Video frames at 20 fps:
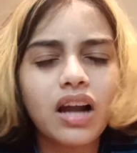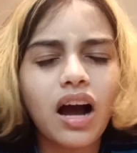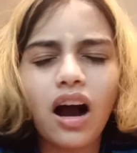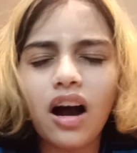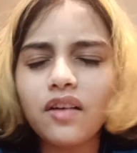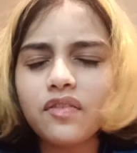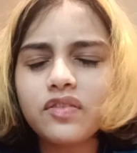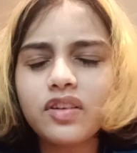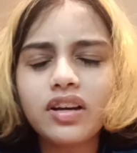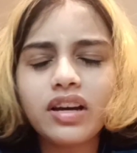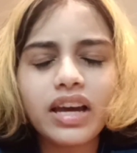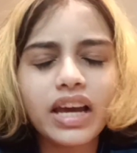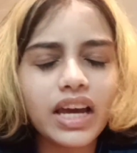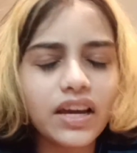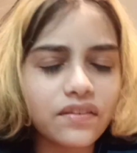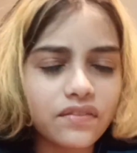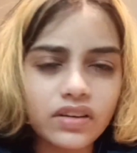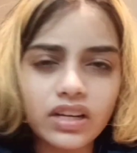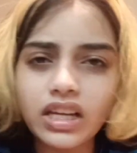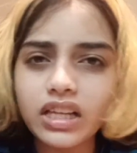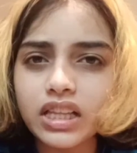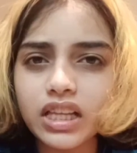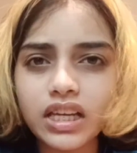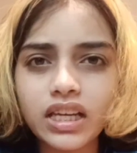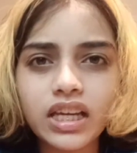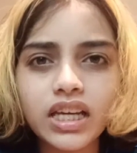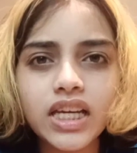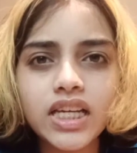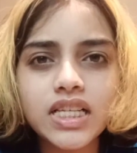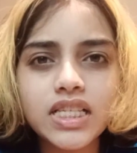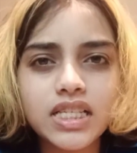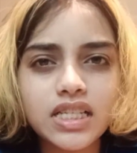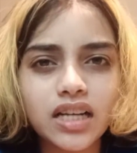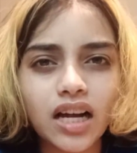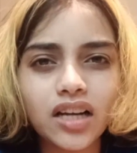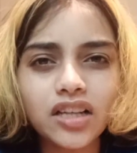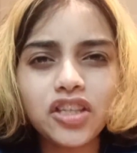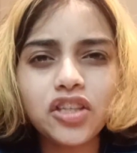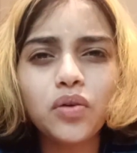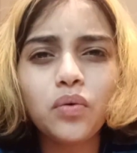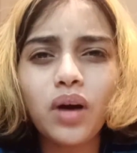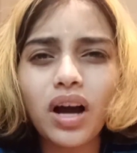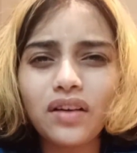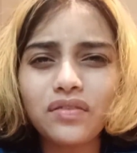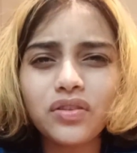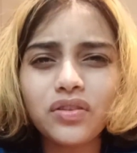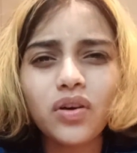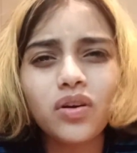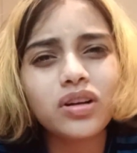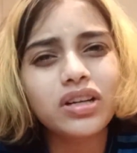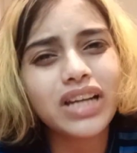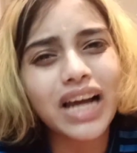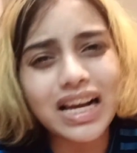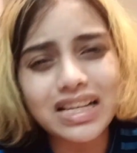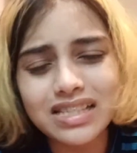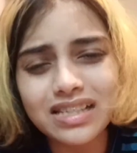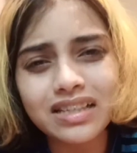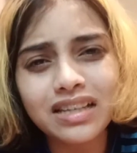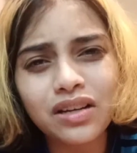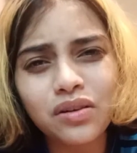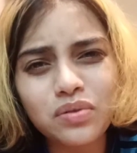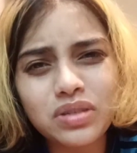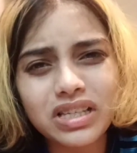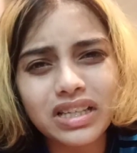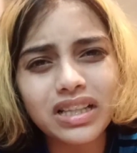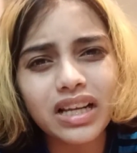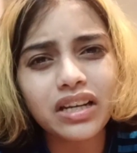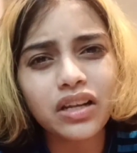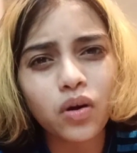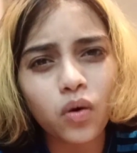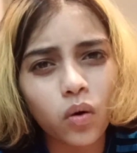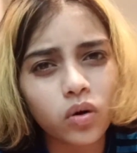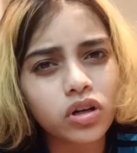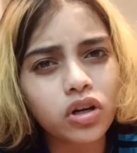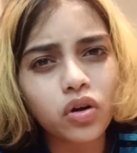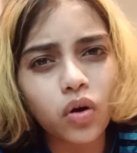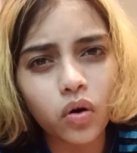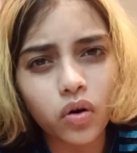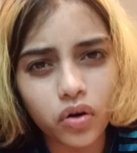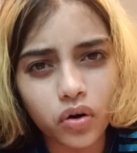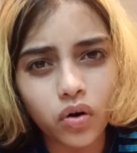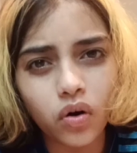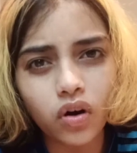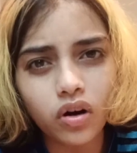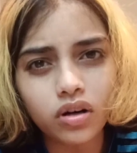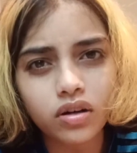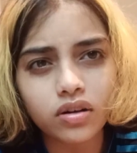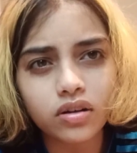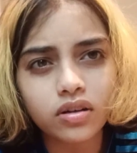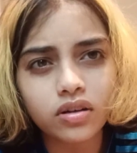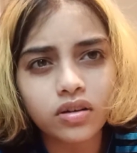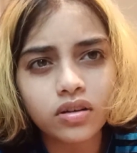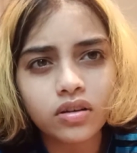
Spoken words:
after everything he has done, you have the audacity to say that he got it all wrong.